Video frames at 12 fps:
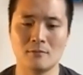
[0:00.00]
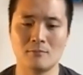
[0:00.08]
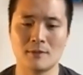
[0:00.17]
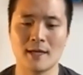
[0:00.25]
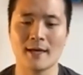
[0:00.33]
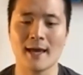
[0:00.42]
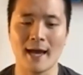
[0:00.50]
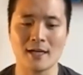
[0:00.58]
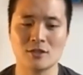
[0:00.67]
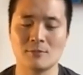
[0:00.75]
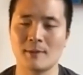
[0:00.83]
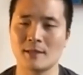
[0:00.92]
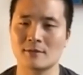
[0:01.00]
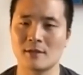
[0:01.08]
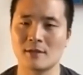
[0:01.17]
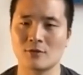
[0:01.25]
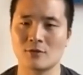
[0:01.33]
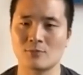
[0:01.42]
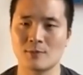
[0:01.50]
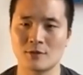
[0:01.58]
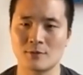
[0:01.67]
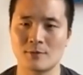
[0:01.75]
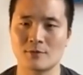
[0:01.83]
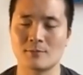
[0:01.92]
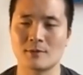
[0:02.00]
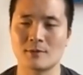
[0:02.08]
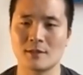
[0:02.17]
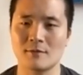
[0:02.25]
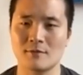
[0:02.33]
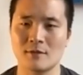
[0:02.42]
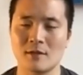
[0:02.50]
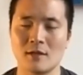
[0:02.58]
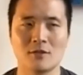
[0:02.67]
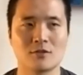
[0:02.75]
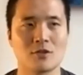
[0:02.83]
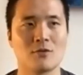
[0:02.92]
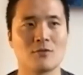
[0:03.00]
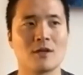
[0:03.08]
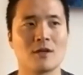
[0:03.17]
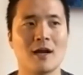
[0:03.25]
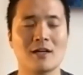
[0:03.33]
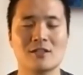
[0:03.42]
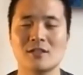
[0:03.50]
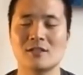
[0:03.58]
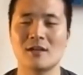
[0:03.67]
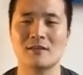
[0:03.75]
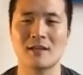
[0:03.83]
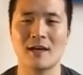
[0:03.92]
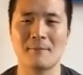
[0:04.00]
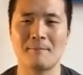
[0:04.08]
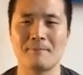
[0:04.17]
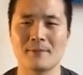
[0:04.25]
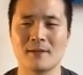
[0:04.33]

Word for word: take action based on those principles and beliefs. So they're actually not that